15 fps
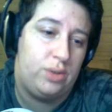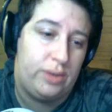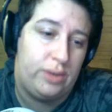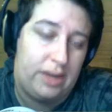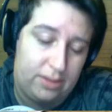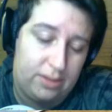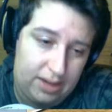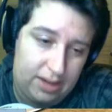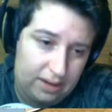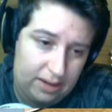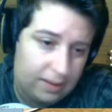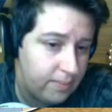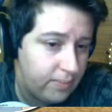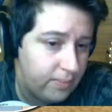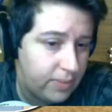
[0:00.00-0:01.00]
to an outsider,
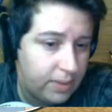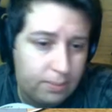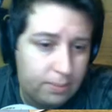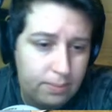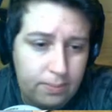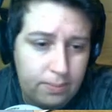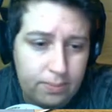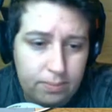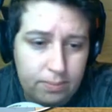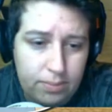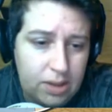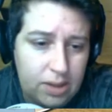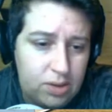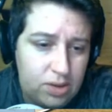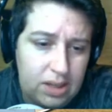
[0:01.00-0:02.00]

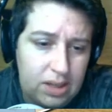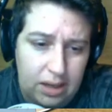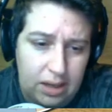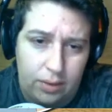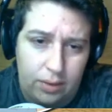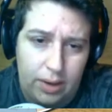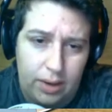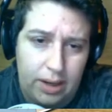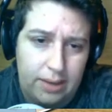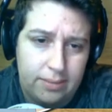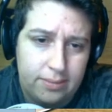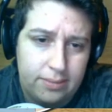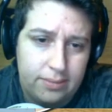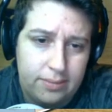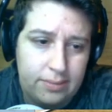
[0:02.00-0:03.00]
but she'd get over it.
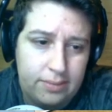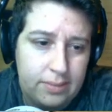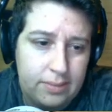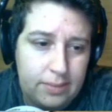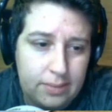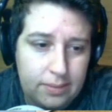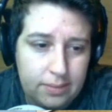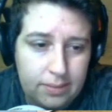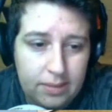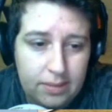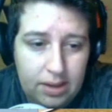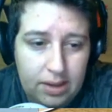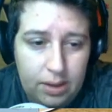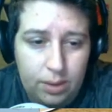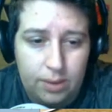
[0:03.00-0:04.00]

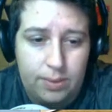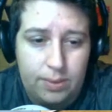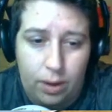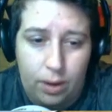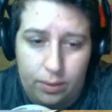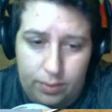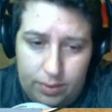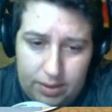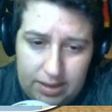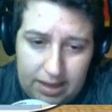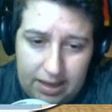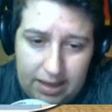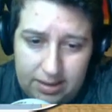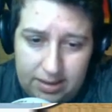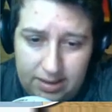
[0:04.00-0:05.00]
You hoped Cove would say
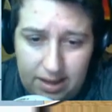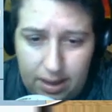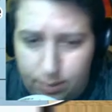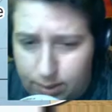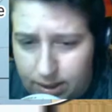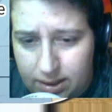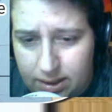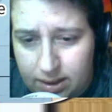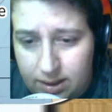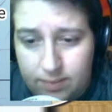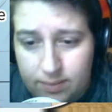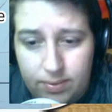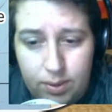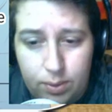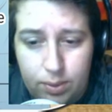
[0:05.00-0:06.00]
yes. That way,
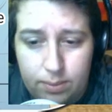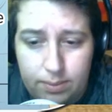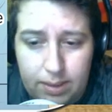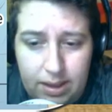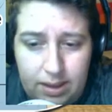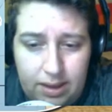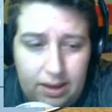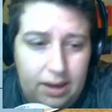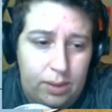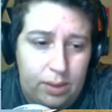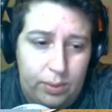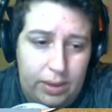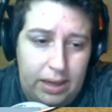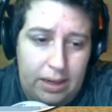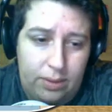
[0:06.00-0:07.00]
you wouldn't be the odd
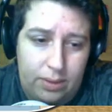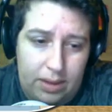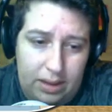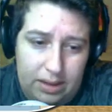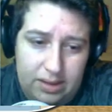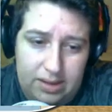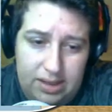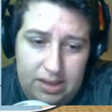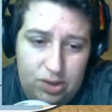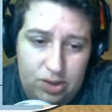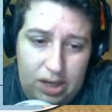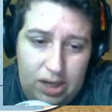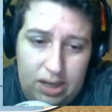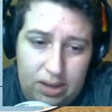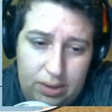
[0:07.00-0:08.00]
one out with Lizzie and
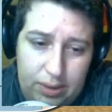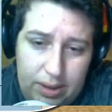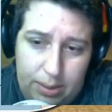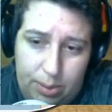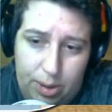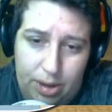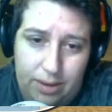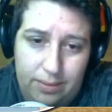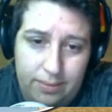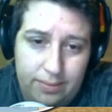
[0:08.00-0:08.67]
Shiloh anymore.